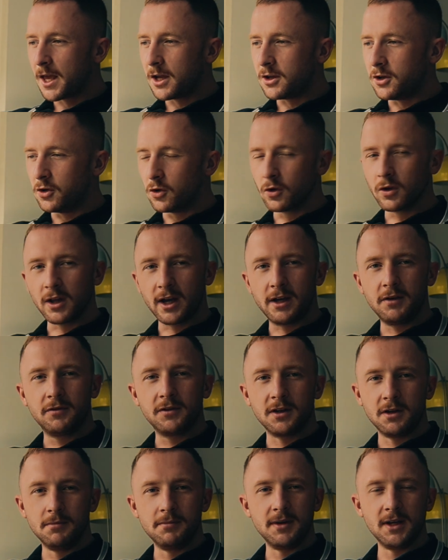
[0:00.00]
your
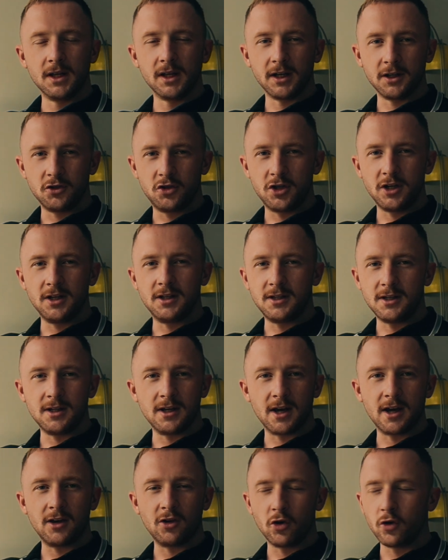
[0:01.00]
life can be like
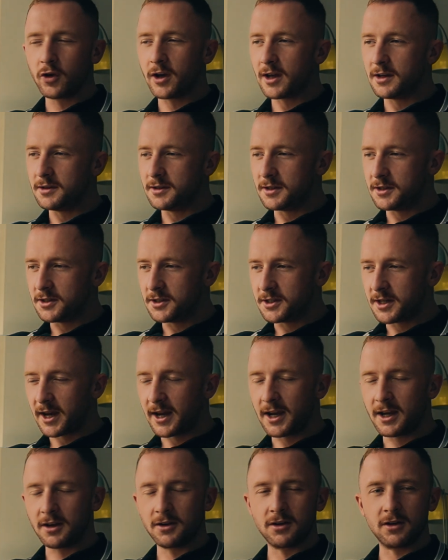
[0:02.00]
GTA. You can
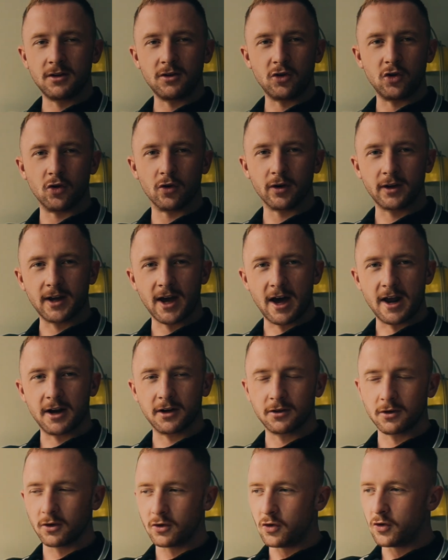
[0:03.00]
design your
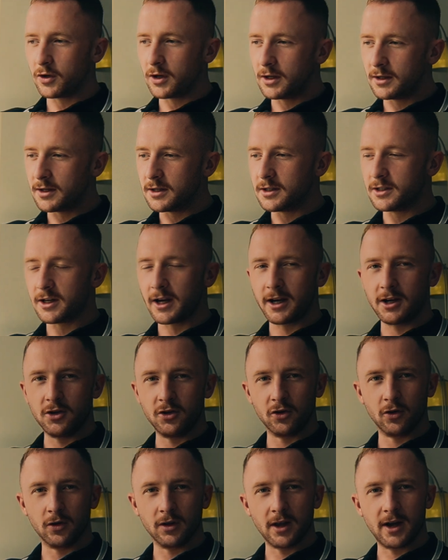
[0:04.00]
character, you can
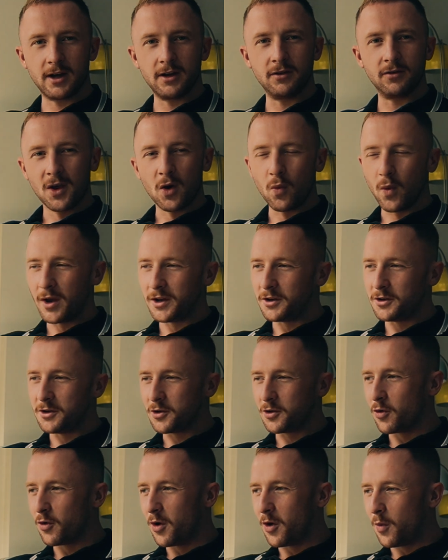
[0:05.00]
design your life. When do
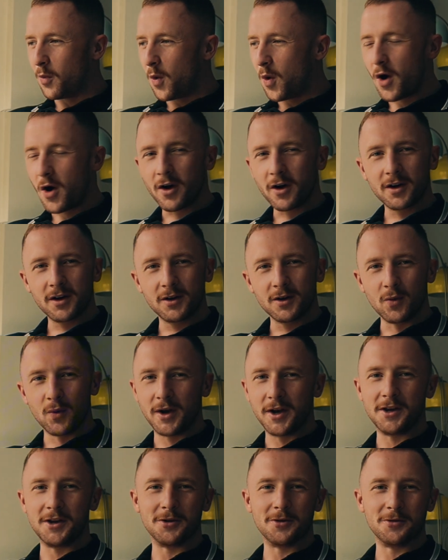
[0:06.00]
you go a walk?
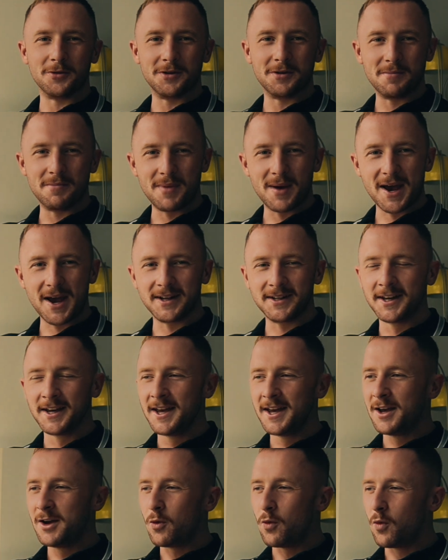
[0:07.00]
When do you go to bed?
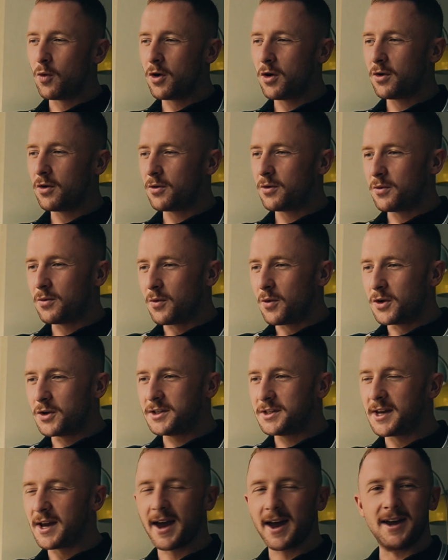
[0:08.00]

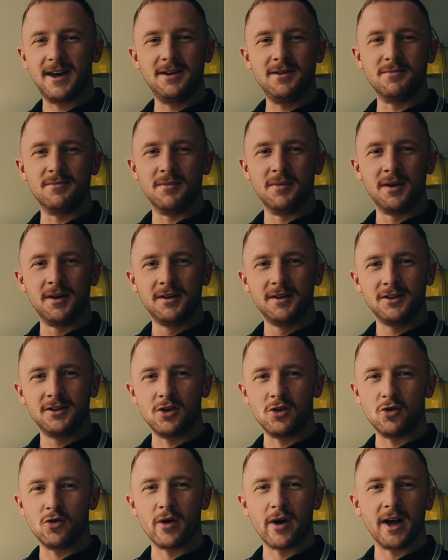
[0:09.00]
What time
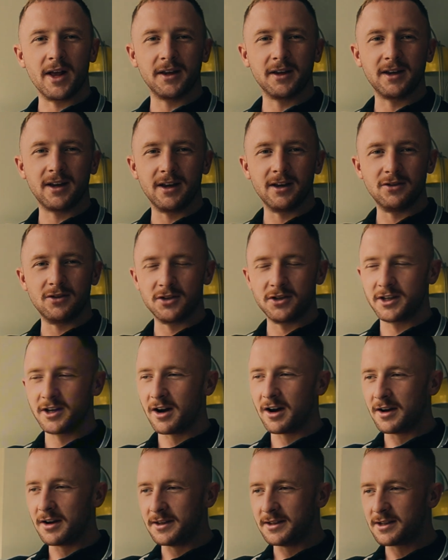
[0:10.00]
do you allocate to
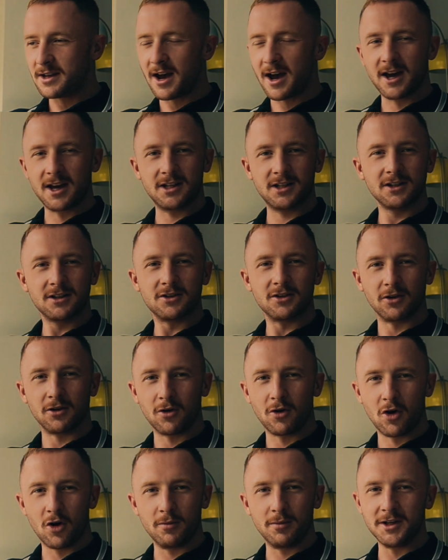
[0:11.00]
certain tasks or
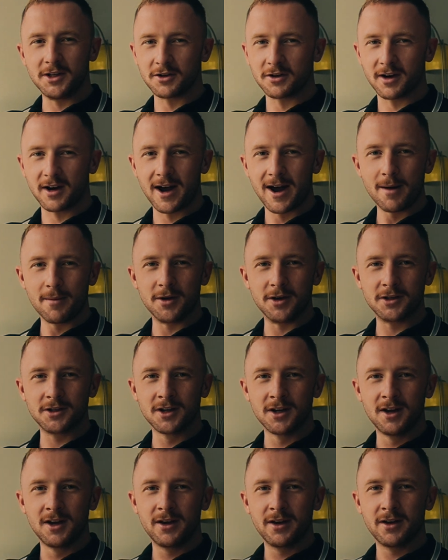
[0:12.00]
hobbies or
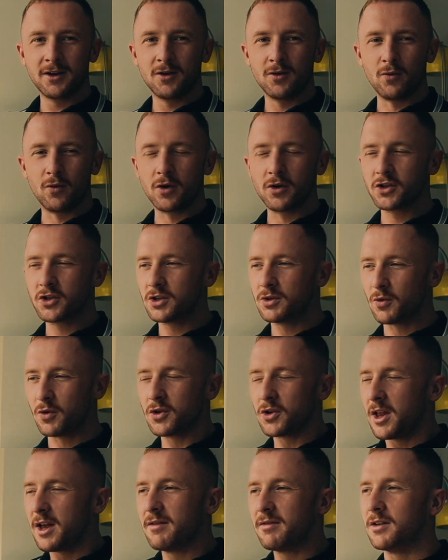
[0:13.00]
habits? What
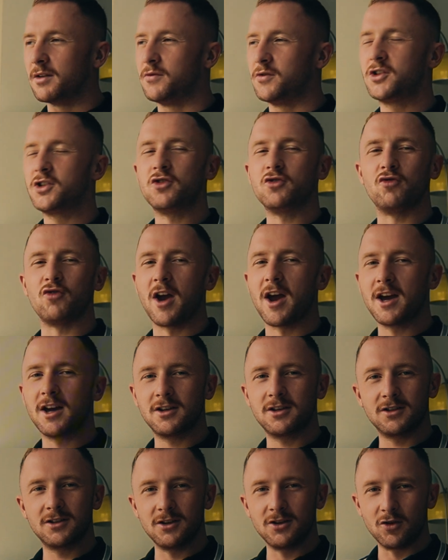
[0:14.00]
level of
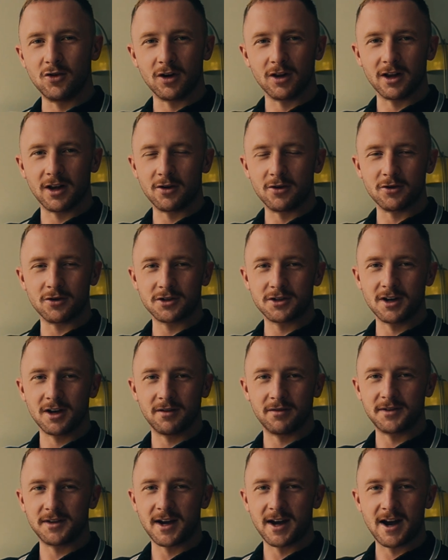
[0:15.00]
stress do you allow
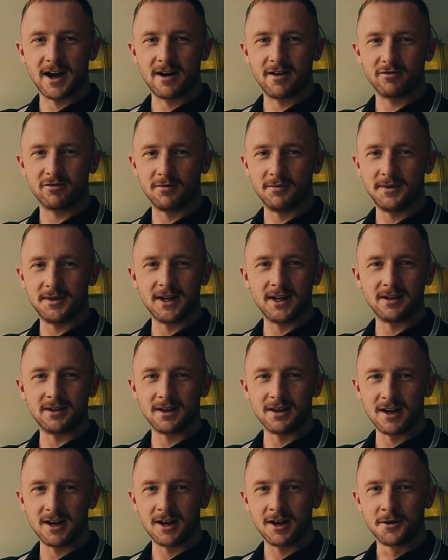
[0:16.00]
yourself to have from day
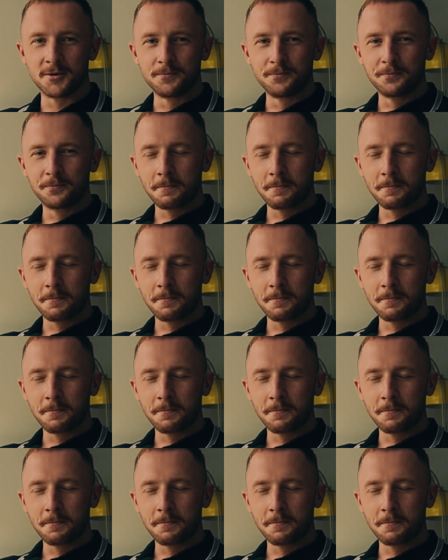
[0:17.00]
to day?